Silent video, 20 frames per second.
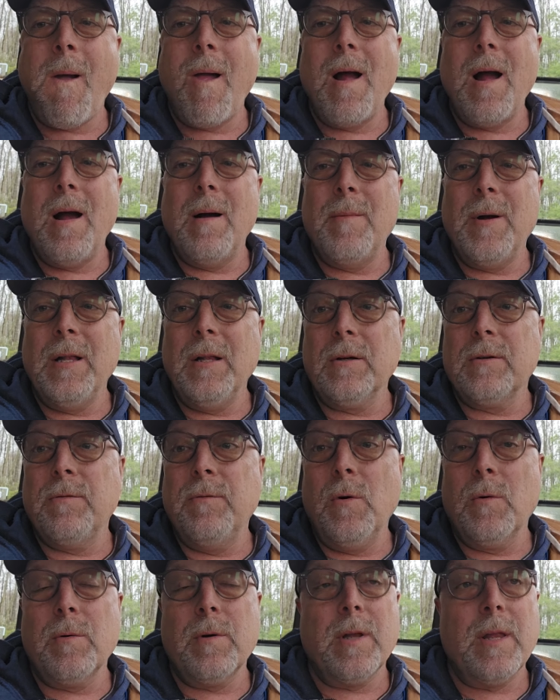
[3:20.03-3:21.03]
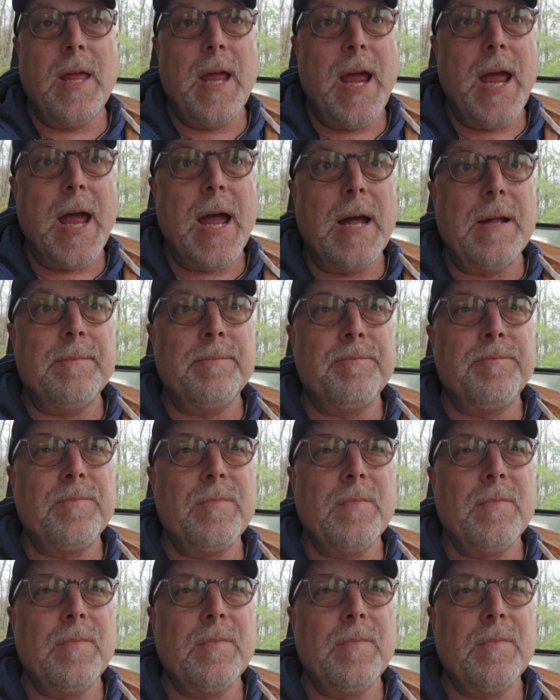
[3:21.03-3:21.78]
um, I look forward to that,